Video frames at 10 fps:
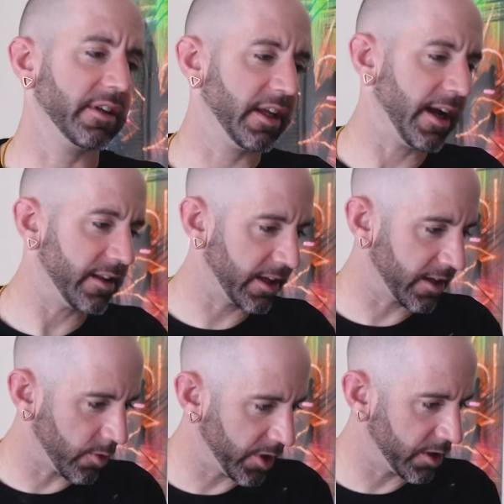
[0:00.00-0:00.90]
It had
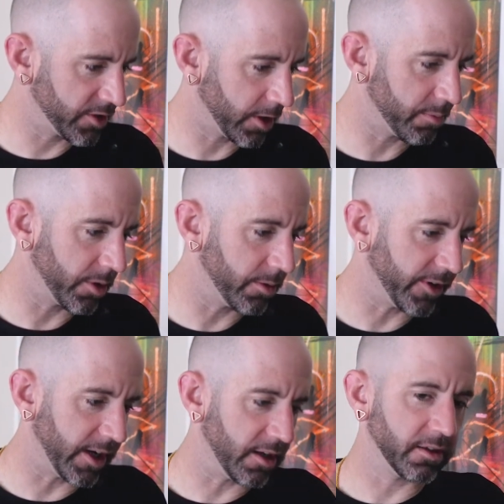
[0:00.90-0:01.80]
like a weird terp
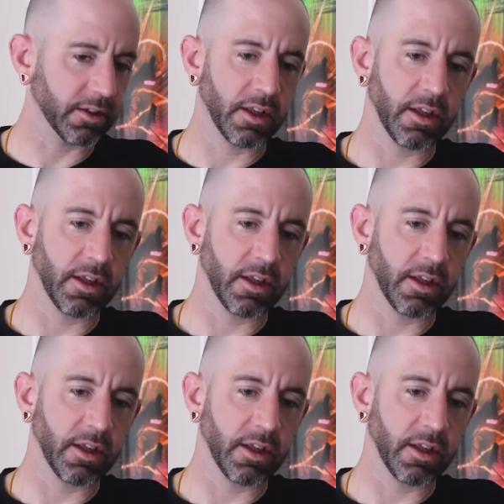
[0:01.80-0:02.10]
profile,